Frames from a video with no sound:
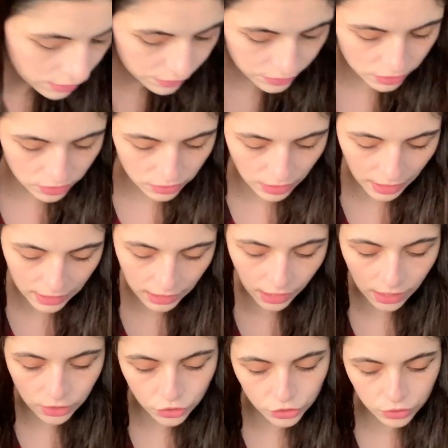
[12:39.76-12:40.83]
is heading
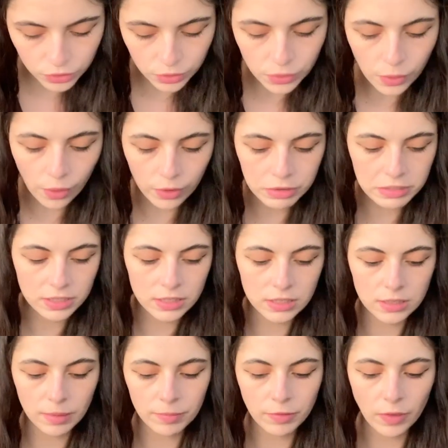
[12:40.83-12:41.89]
into, or is it
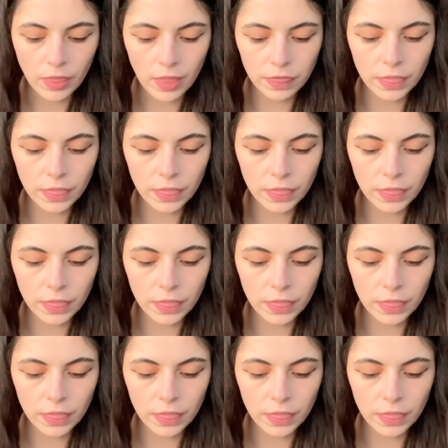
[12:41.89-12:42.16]
something that